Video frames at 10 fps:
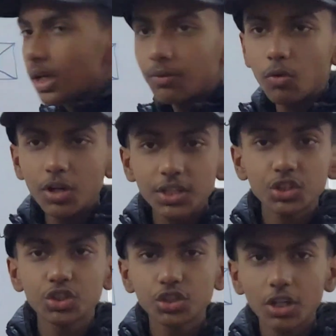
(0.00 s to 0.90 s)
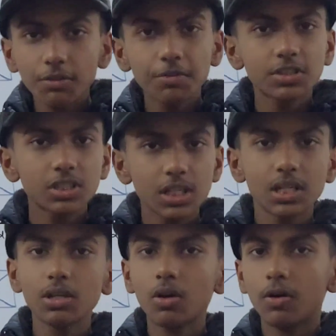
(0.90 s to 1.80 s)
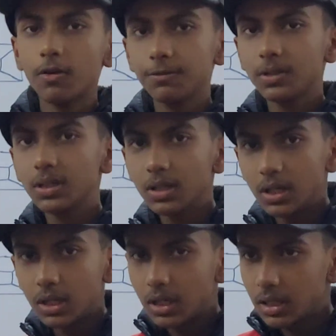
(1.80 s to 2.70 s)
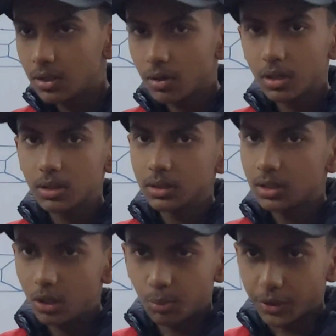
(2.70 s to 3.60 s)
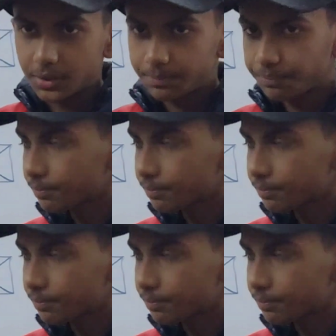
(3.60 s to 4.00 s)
Now, what is surface area of your cuboid?